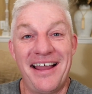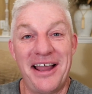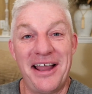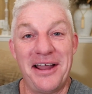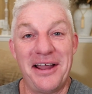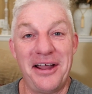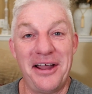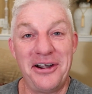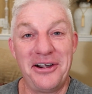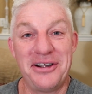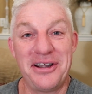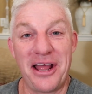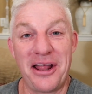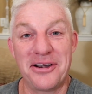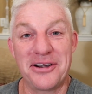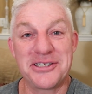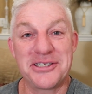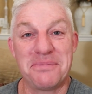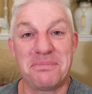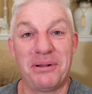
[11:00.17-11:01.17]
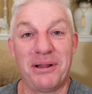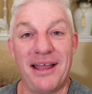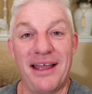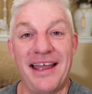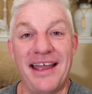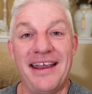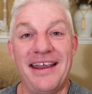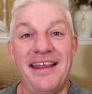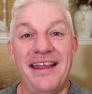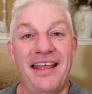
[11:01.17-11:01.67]
uh, one hundred dollars to
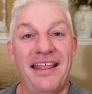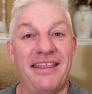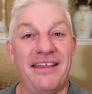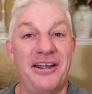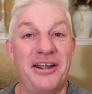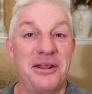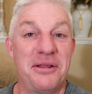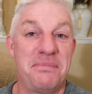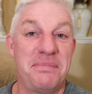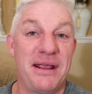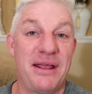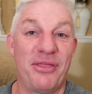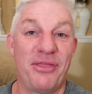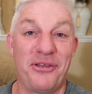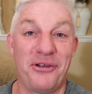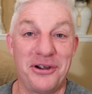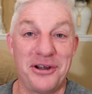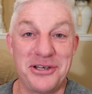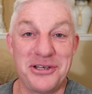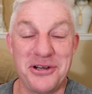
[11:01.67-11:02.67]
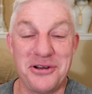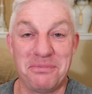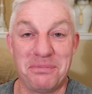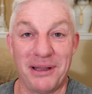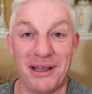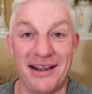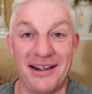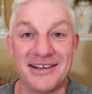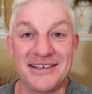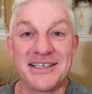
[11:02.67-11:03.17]
play. There ended up being thirty-two
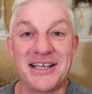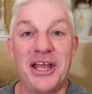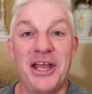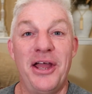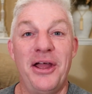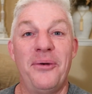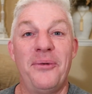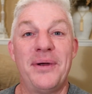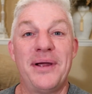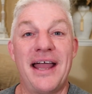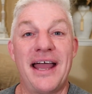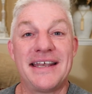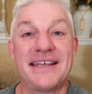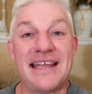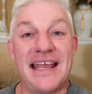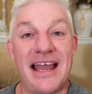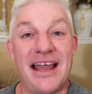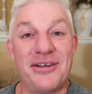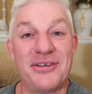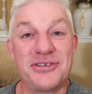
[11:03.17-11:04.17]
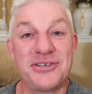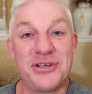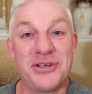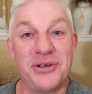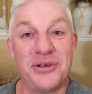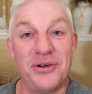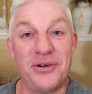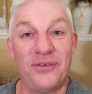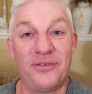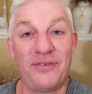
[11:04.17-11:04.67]
players. We got down
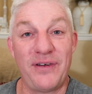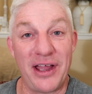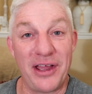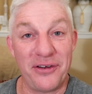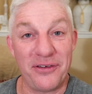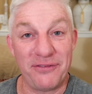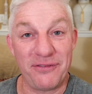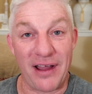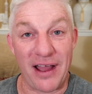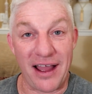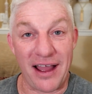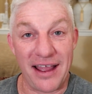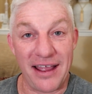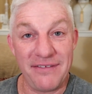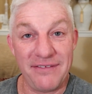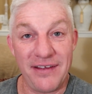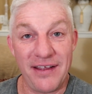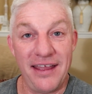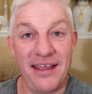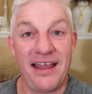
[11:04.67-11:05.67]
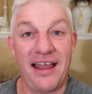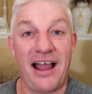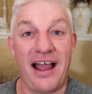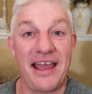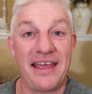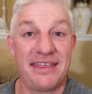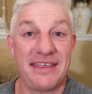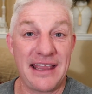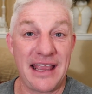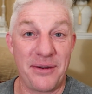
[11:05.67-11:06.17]
to final five.
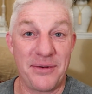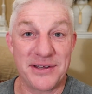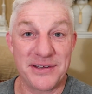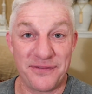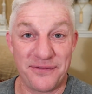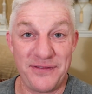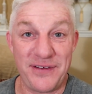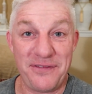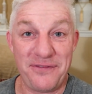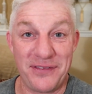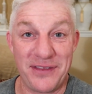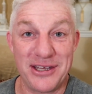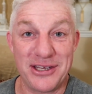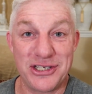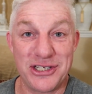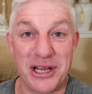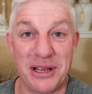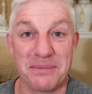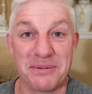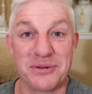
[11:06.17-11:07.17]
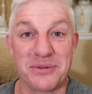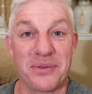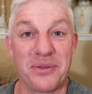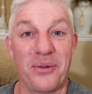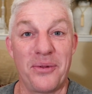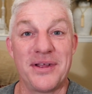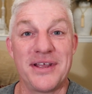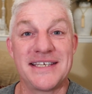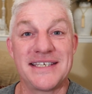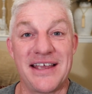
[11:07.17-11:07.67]
I think I was fifth in chips with
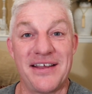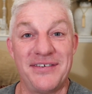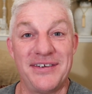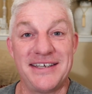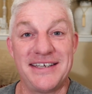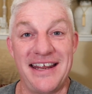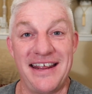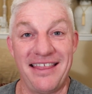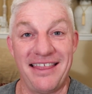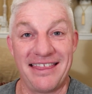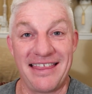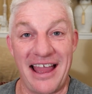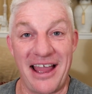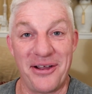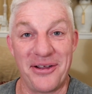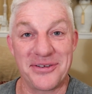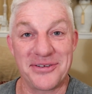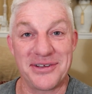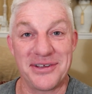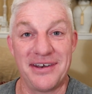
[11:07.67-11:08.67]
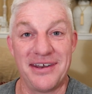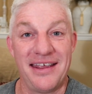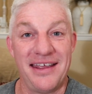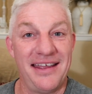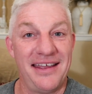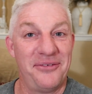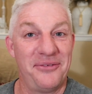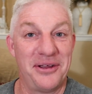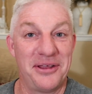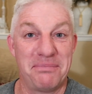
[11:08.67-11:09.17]
only seventeen thousand,
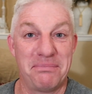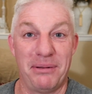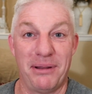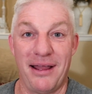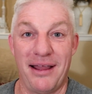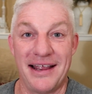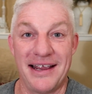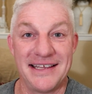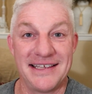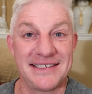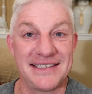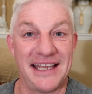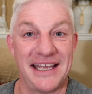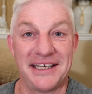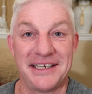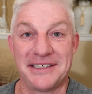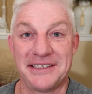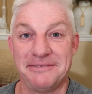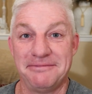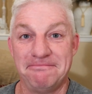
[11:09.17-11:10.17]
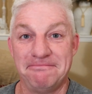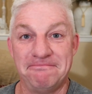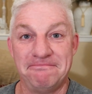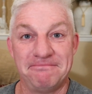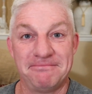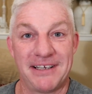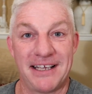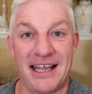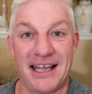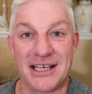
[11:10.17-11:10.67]
with blinds at,
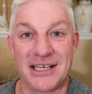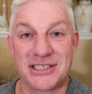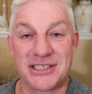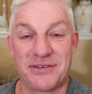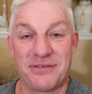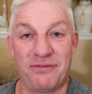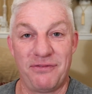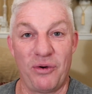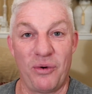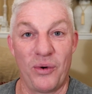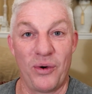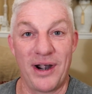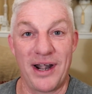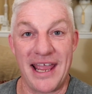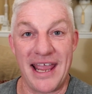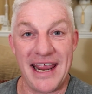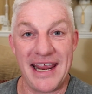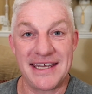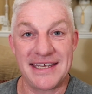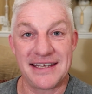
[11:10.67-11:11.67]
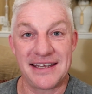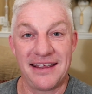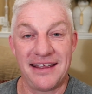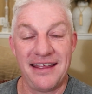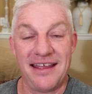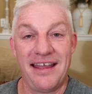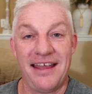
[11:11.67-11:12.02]
gosh, four and eight.